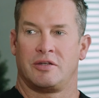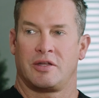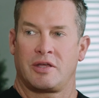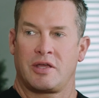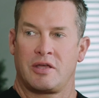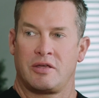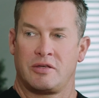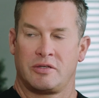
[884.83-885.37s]

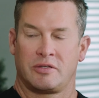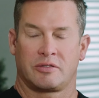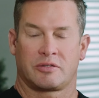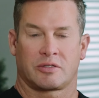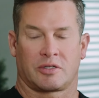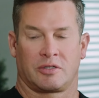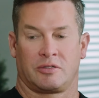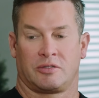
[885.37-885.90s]

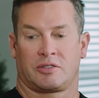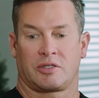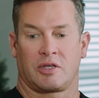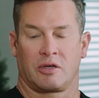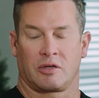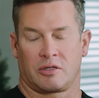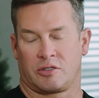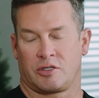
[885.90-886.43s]
his
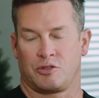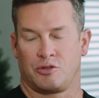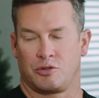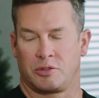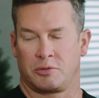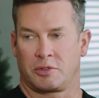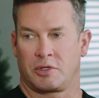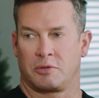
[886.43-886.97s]
skin
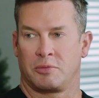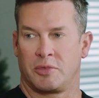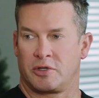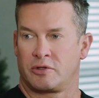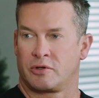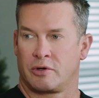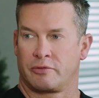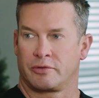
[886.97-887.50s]
continued to get
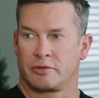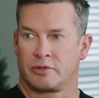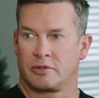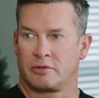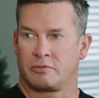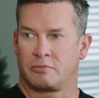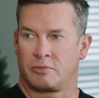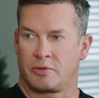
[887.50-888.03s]
better over
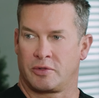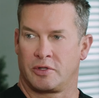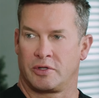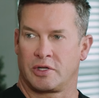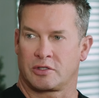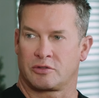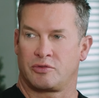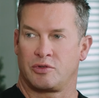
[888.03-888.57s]
the
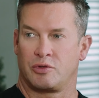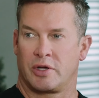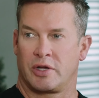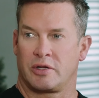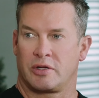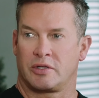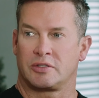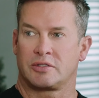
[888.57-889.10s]
next few
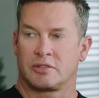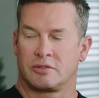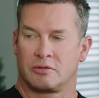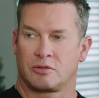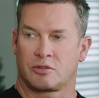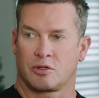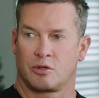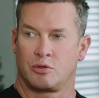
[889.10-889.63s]
days.
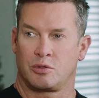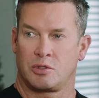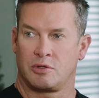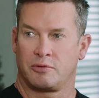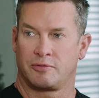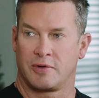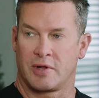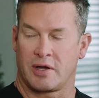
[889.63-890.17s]
And so
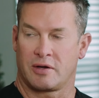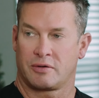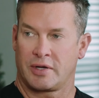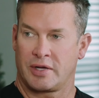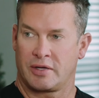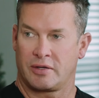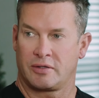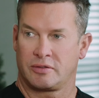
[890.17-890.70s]
you've now
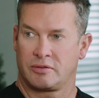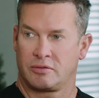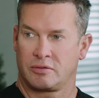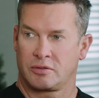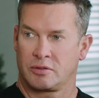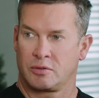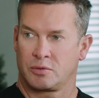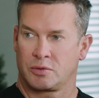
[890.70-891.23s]
had
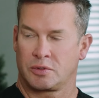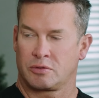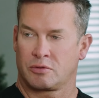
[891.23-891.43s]
3?